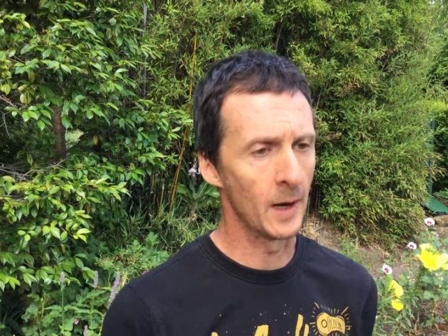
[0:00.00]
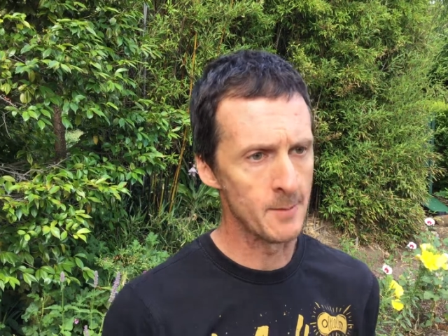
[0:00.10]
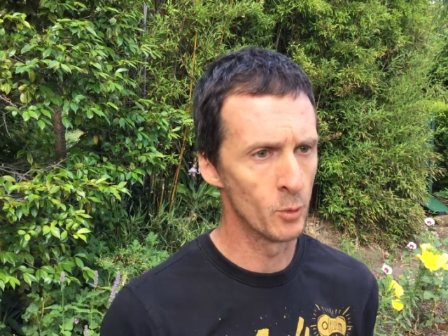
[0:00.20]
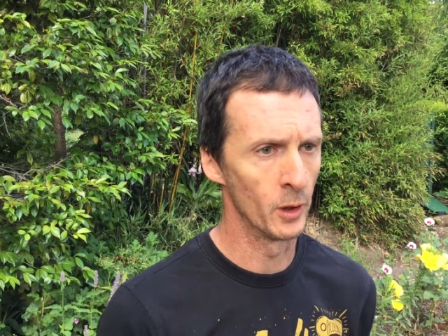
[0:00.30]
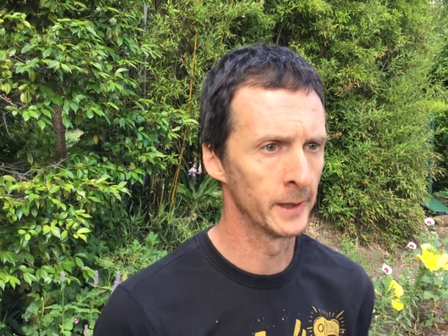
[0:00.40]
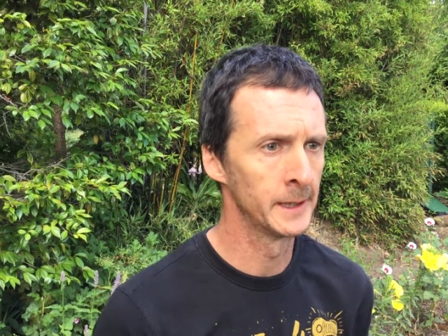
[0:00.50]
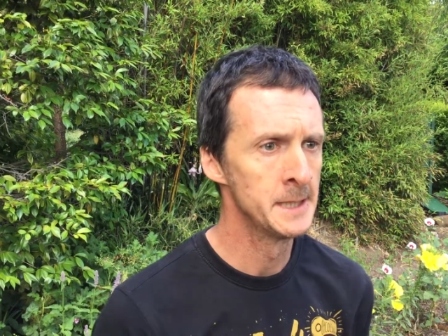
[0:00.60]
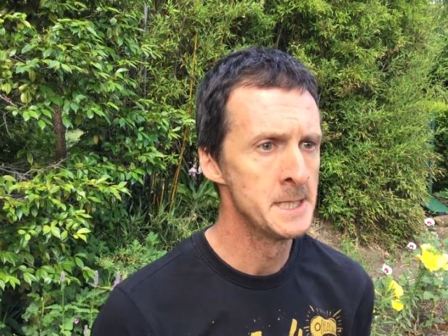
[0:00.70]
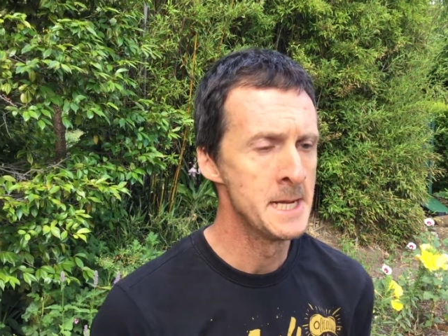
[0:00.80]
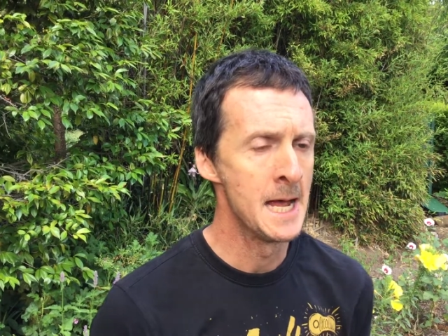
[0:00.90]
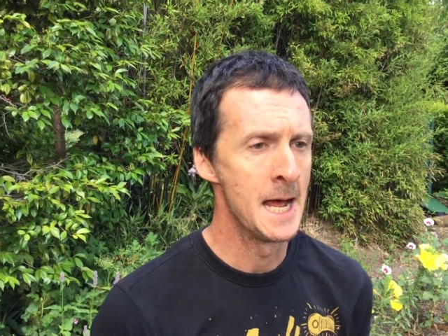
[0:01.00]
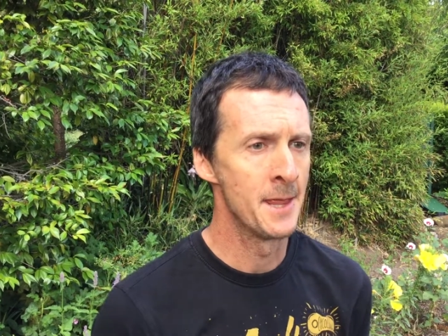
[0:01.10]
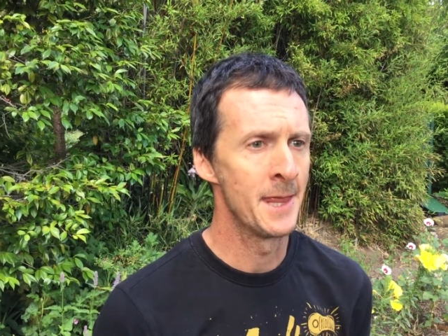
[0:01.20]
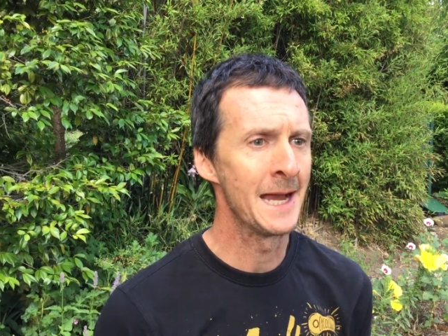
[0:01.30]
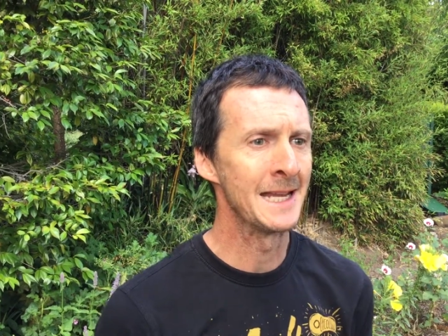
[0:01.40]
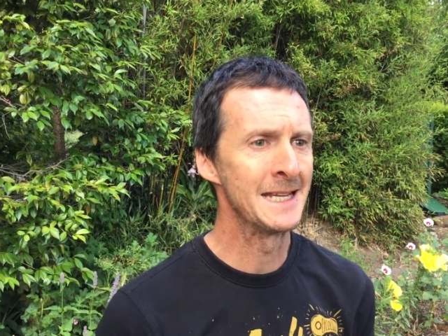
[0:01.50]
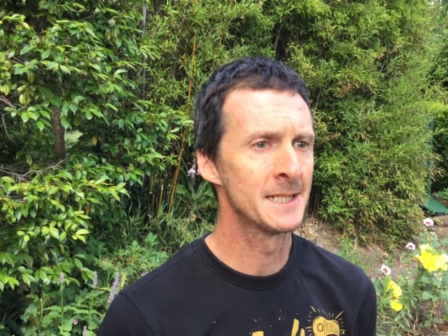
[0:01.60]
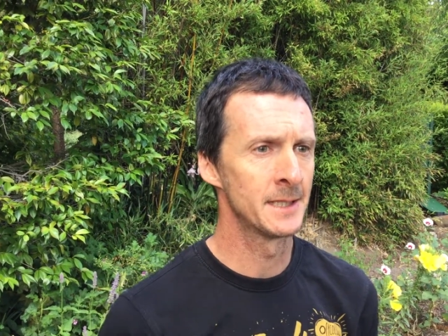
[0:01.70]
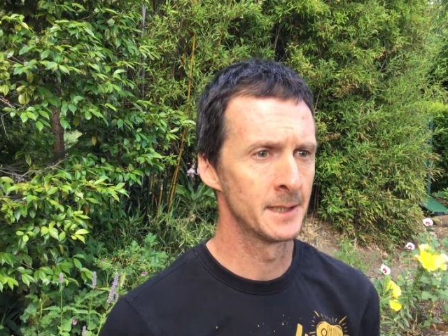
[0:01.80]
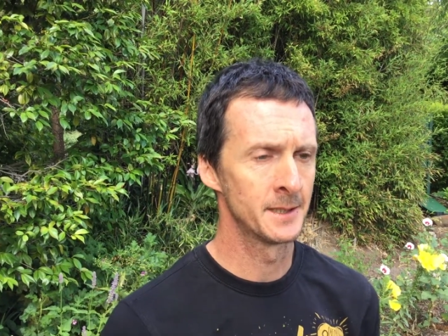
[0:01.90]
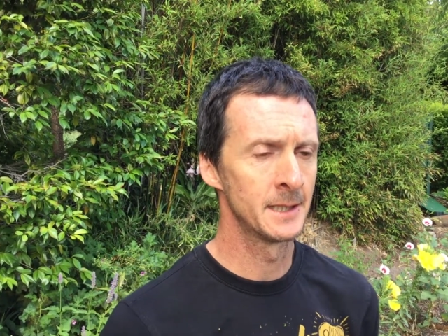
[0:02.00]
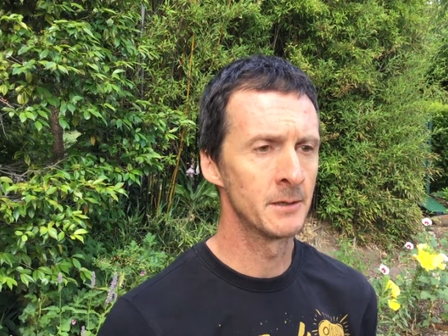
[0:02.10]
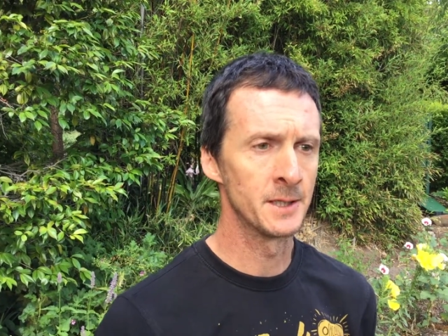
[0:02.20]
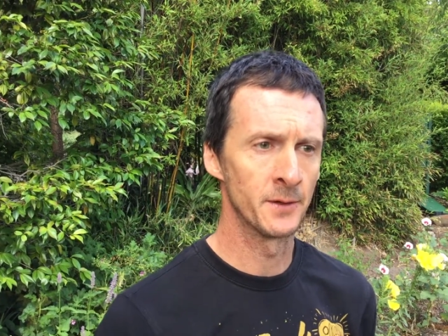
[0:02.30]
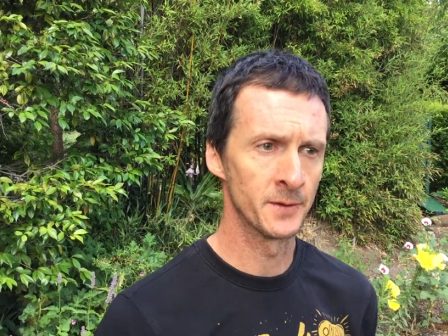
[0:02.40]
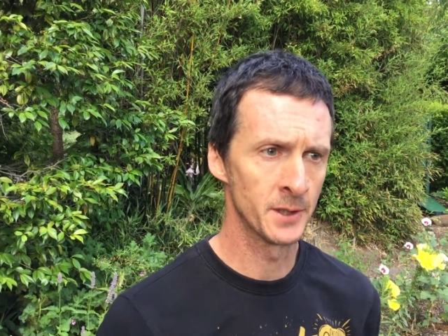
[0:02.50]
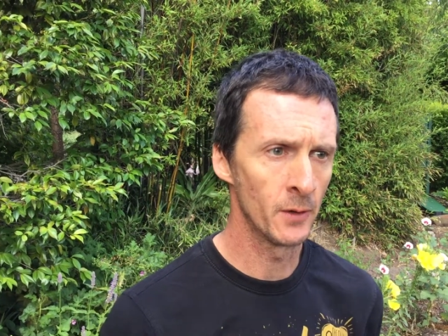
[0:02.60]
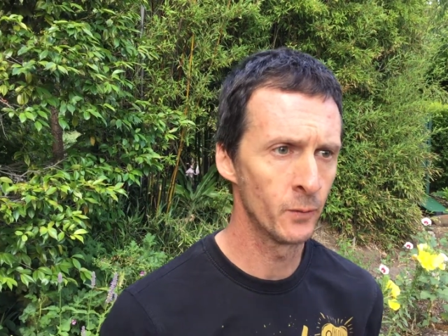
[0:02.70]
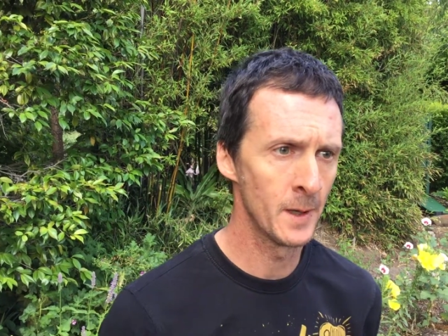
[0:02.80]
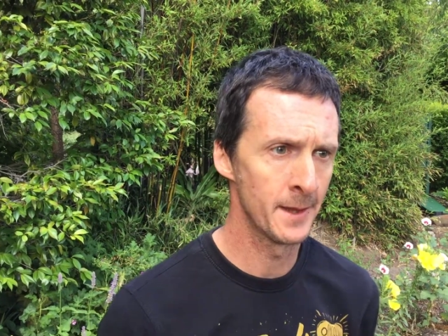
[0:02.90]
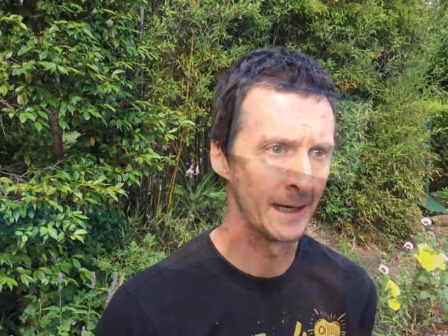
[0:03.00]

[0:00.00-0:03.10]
framework, and that is a series of software